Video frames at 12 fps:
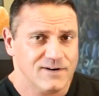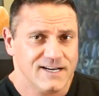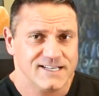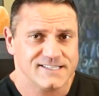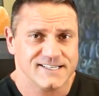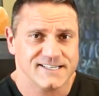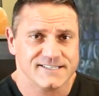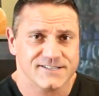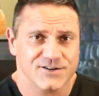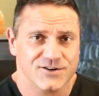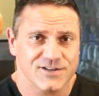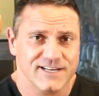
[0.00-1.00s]
What is this,
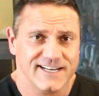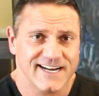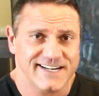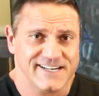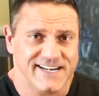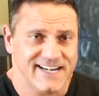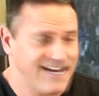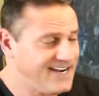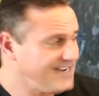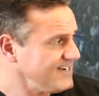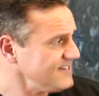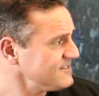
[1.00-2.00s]
the early nineteen
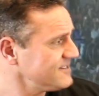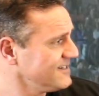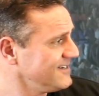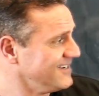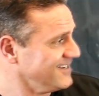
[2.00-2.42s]
eighties?